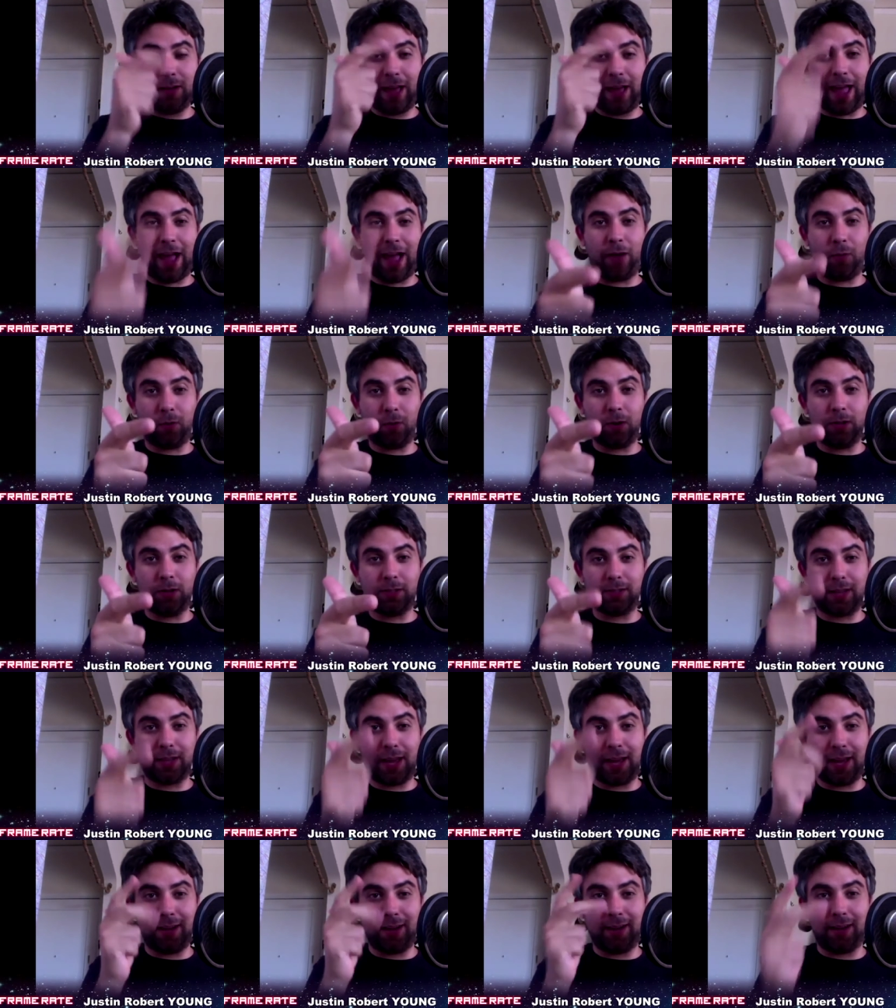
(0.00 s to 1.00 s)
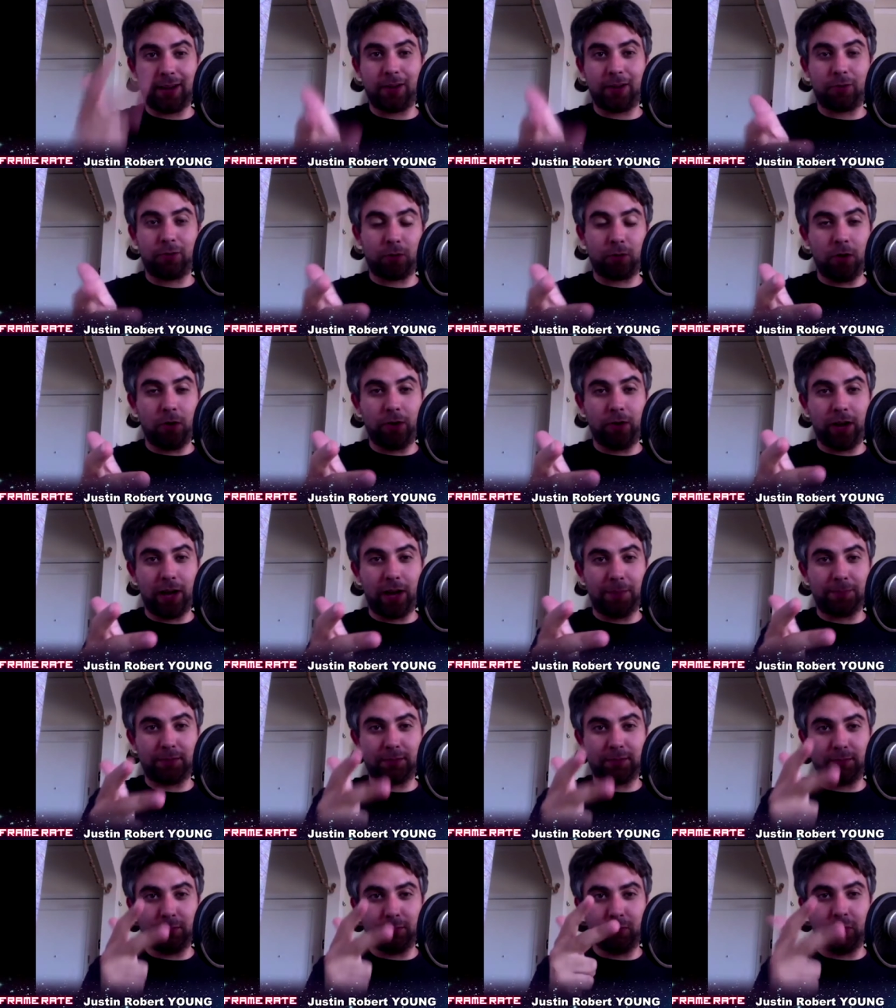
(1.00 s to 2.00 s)
At World's End, and Grown
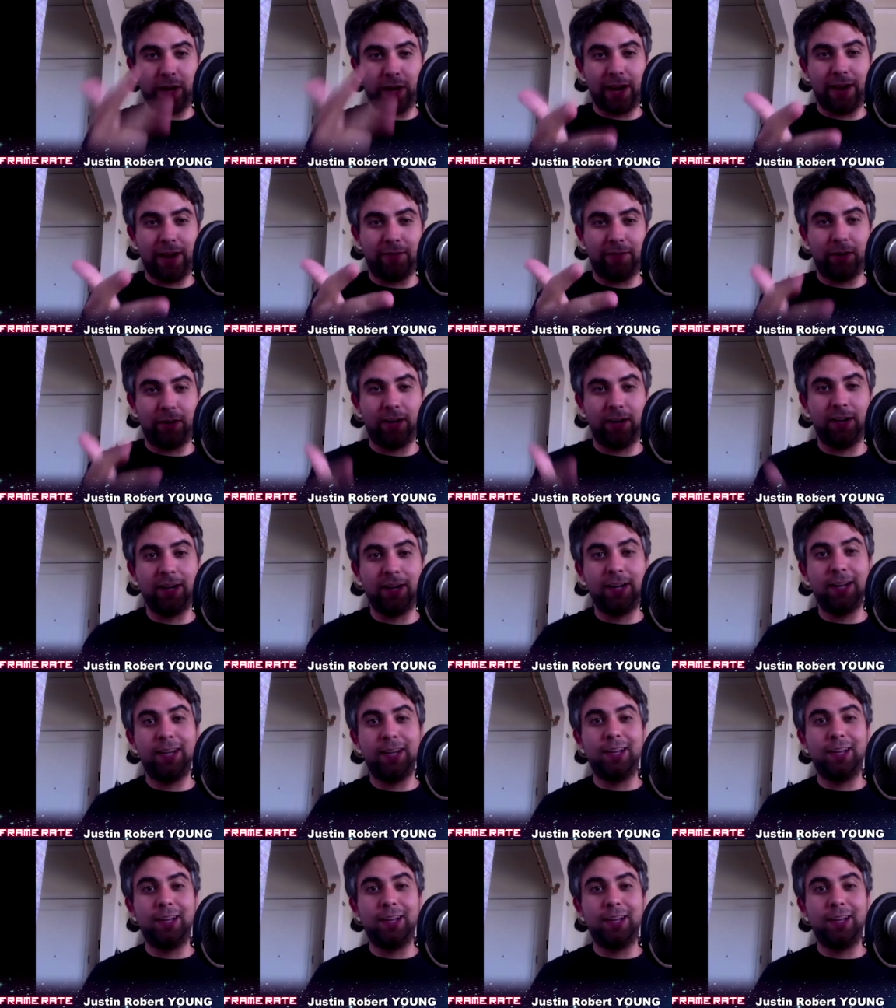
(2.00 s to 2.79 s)
Ups, whatever.